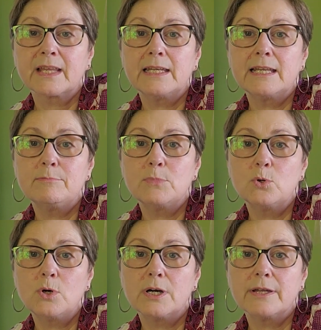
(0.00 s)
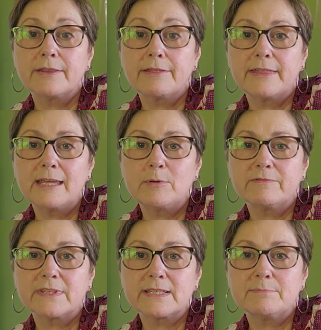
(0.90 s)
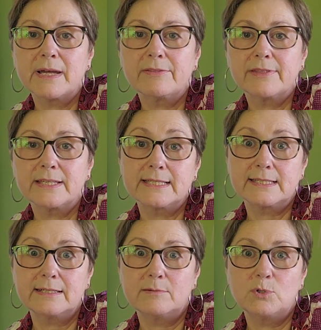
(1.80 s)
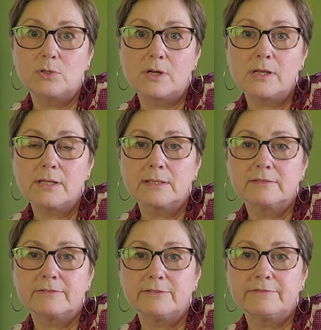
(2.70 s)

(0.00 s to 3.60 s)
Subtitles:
L'amour. The theme of this month is l'amour for